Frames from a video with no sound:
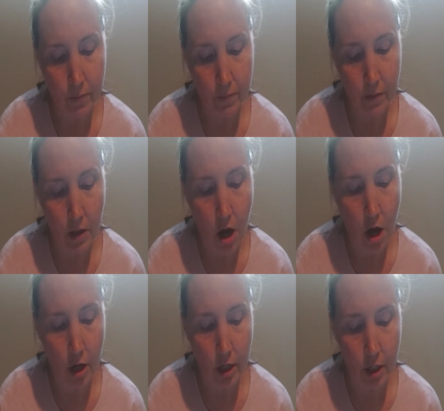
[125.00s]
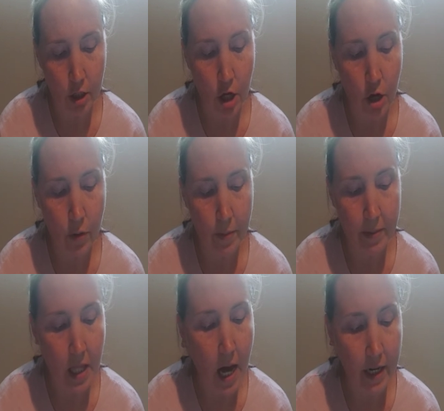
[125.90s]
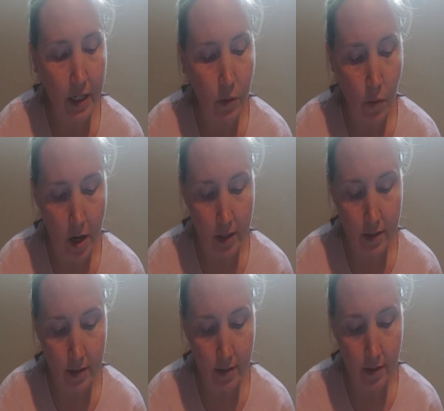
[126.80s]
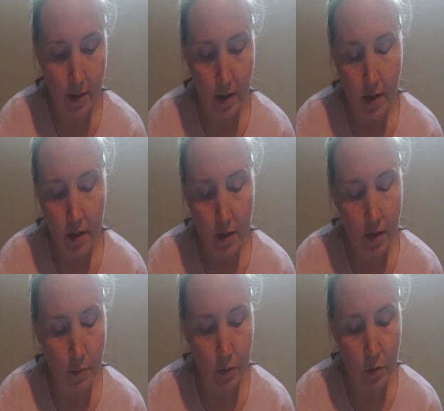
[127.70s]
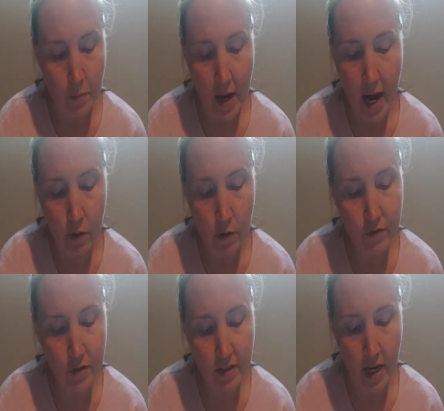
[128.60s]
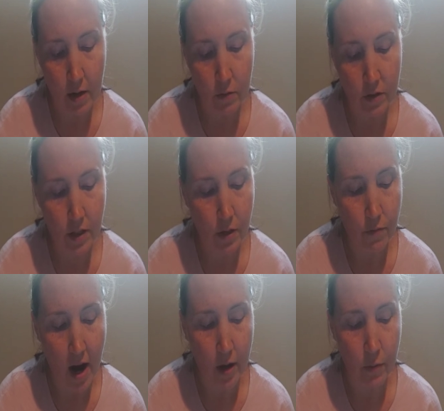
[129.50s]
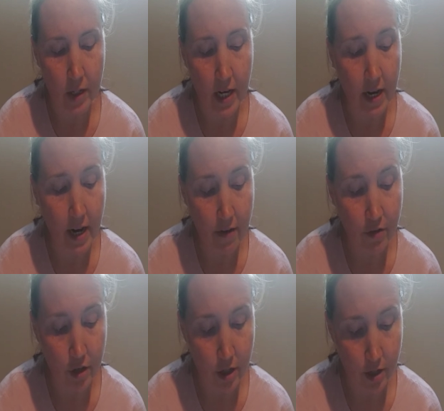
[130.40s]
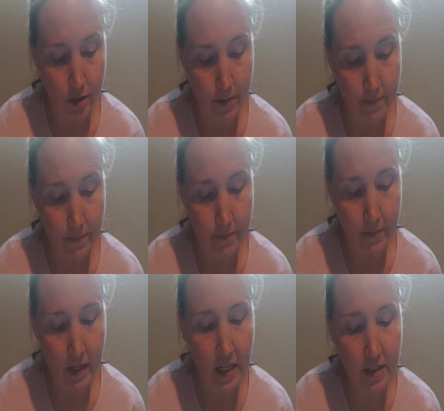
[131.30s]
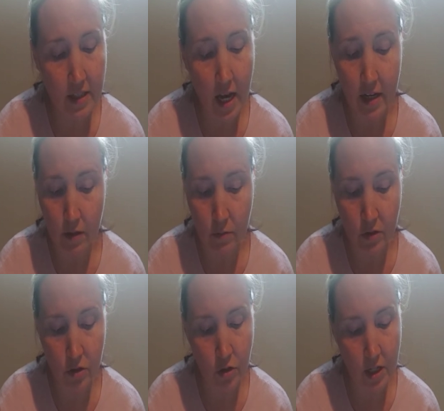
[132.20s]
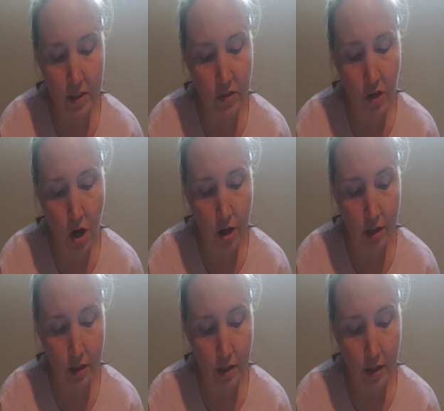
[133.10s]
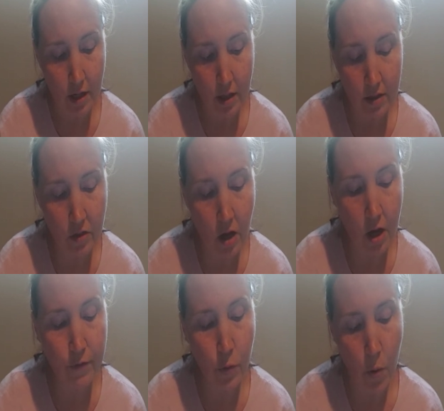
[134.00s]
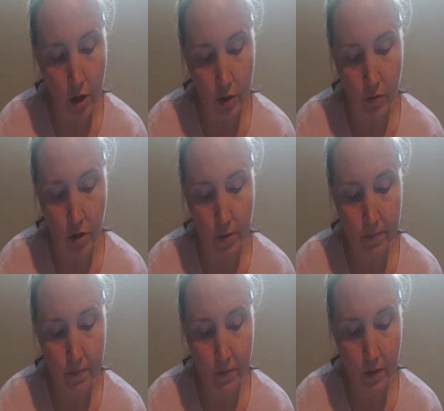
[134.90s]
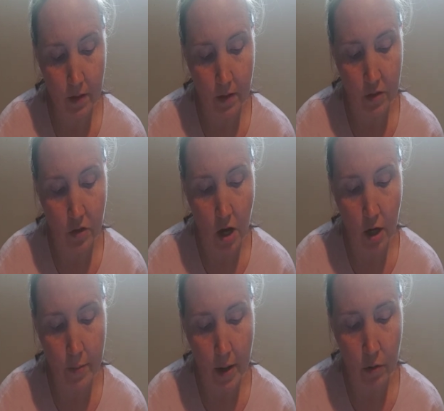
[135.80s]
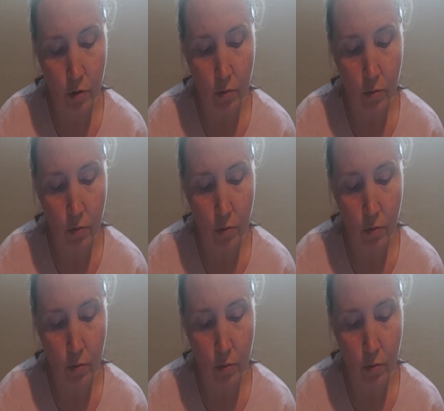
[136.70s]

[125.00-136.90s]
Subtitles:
Long, low, and melodic it was, the most powerful sound that Ragweed had ever heard. He decided it was the train's song, the song of a wanderer, a song about